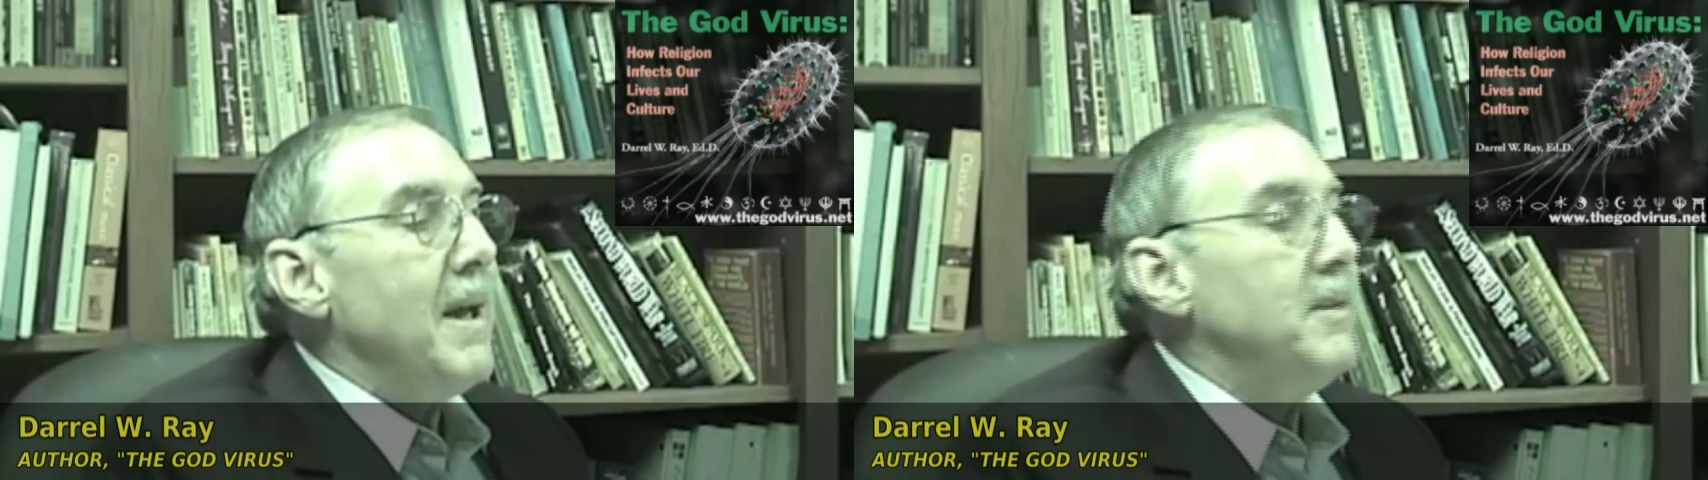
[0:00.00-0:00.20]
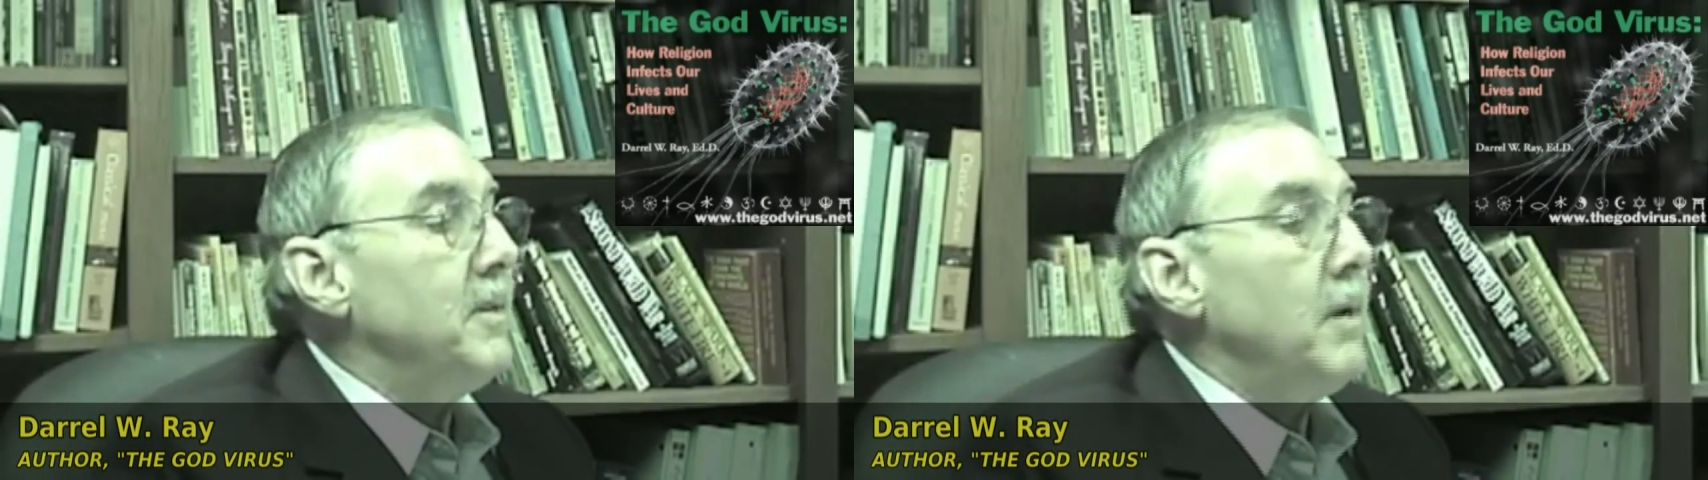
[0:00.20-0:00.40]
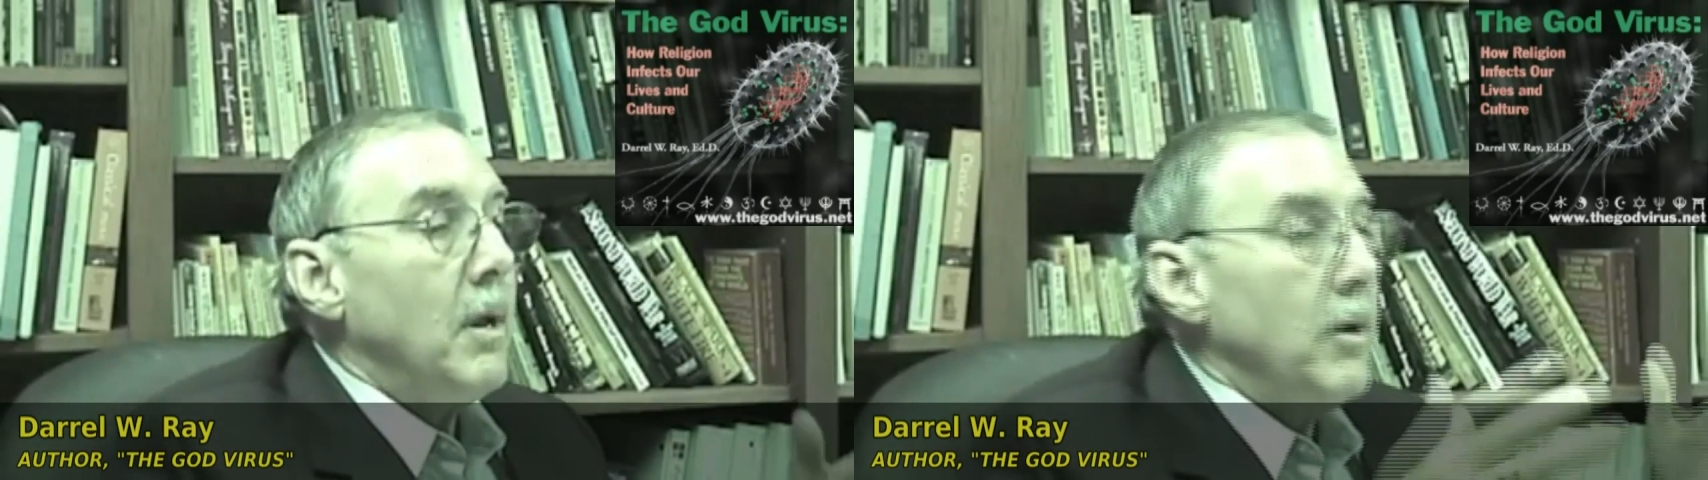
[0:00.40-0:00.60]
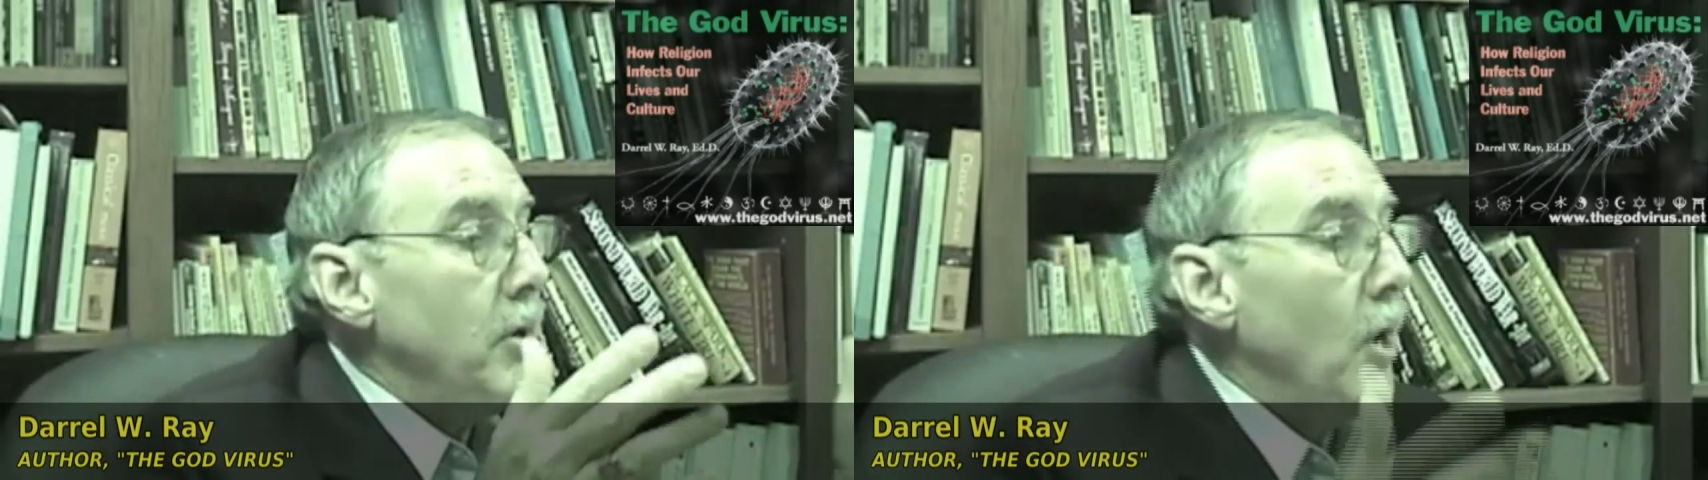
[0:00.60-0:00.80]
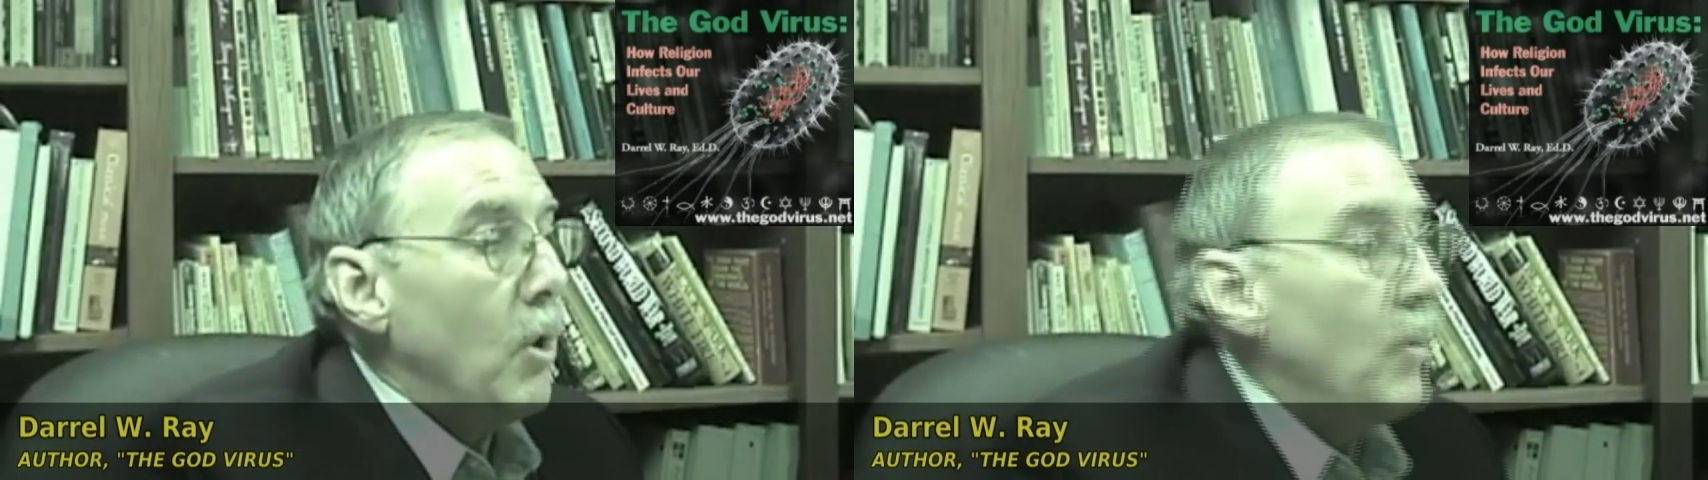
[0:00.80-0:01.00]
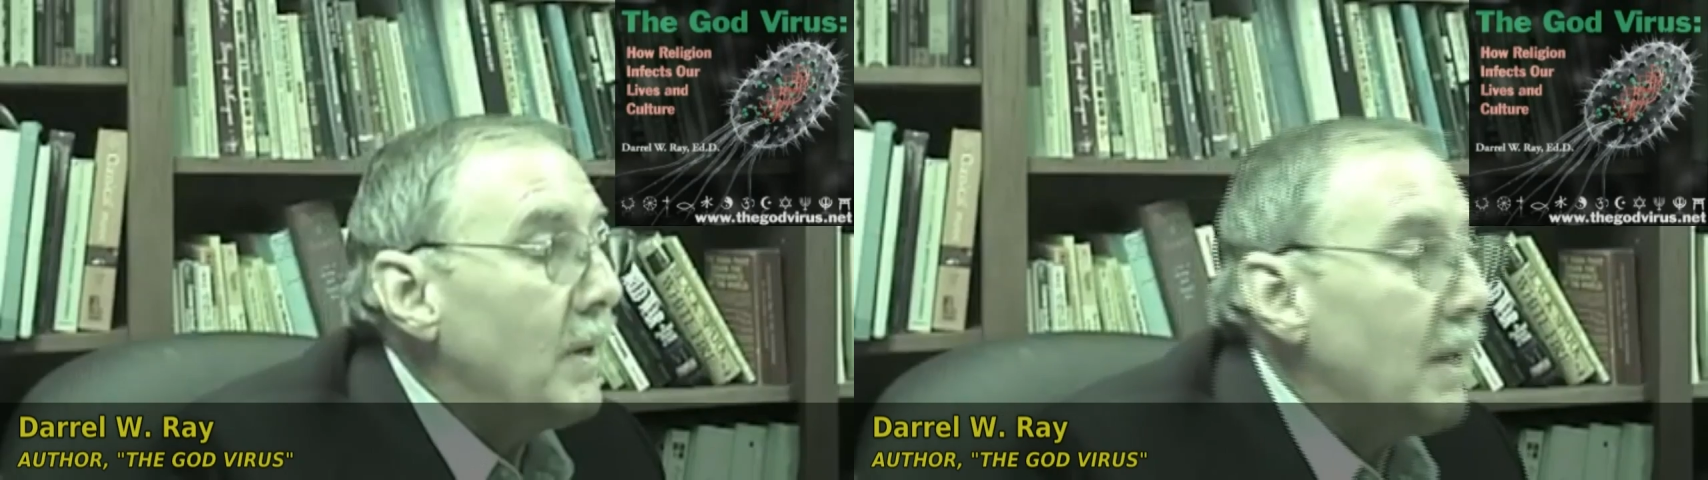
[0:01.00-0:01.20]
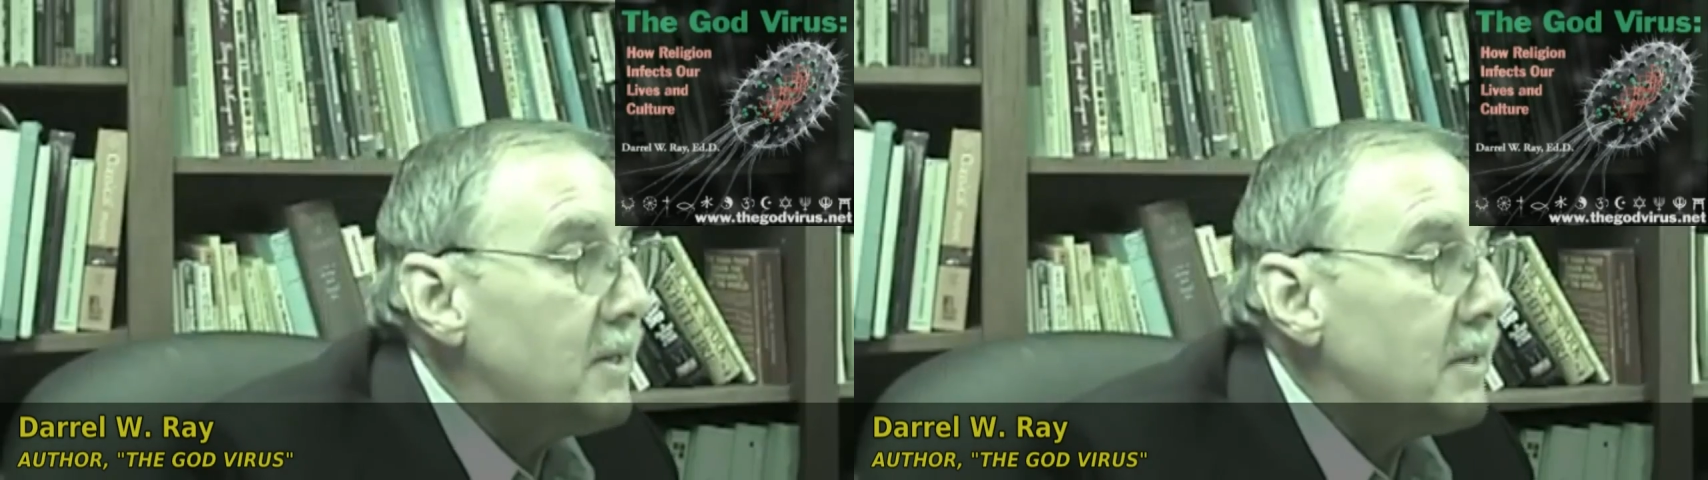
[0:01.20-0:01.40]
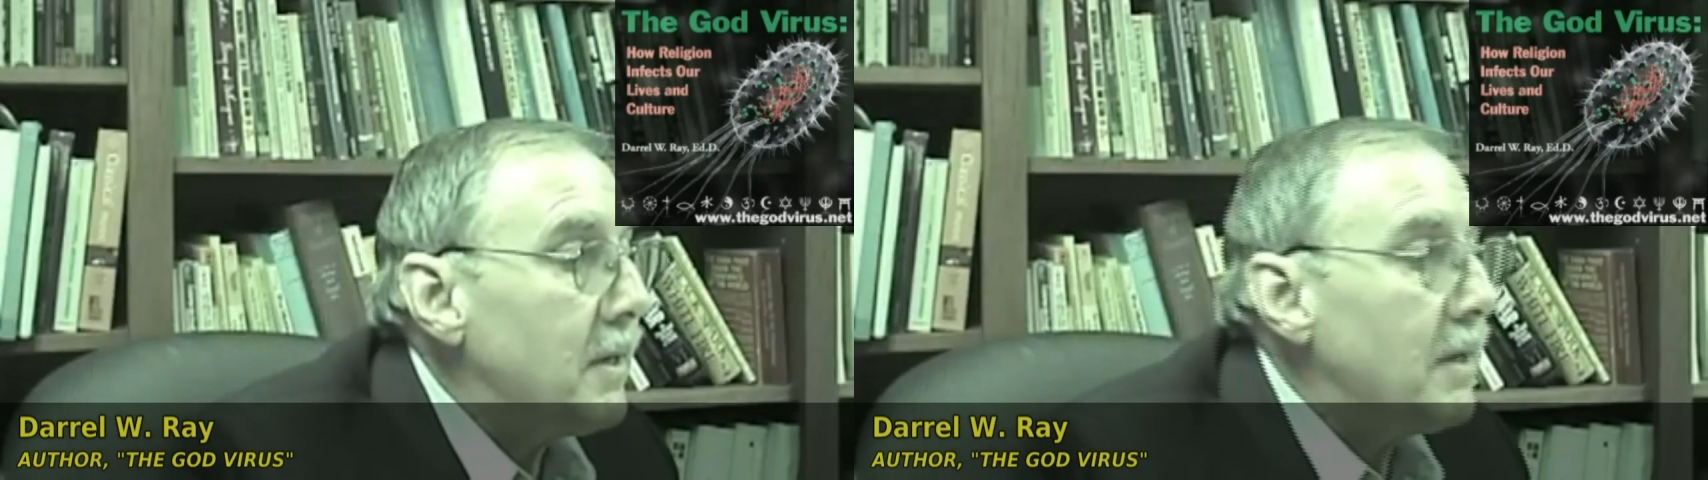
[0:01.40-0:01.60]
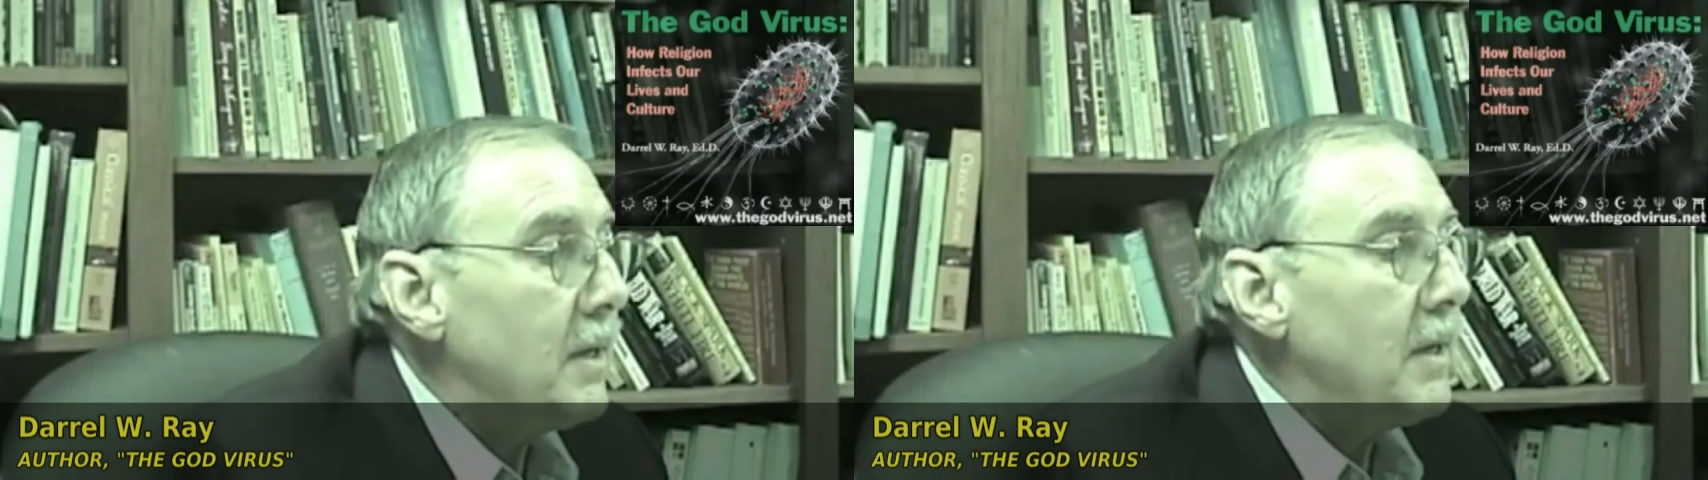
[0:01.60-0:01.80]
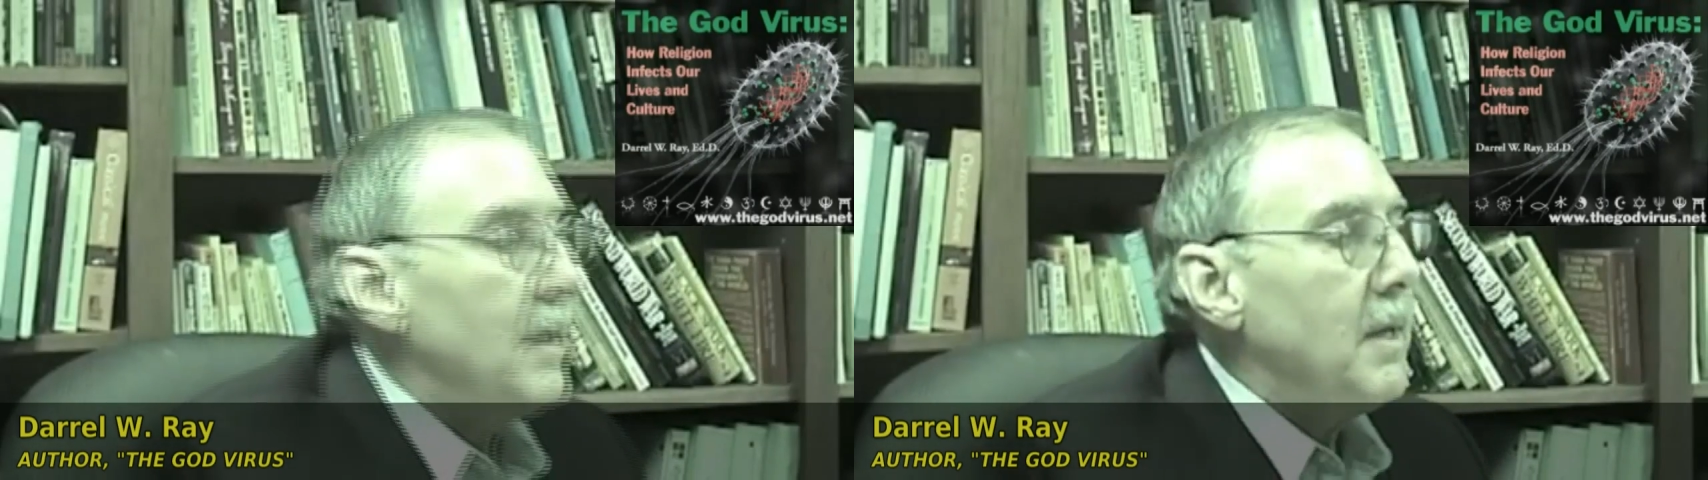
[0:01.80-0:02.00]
imagine no religion.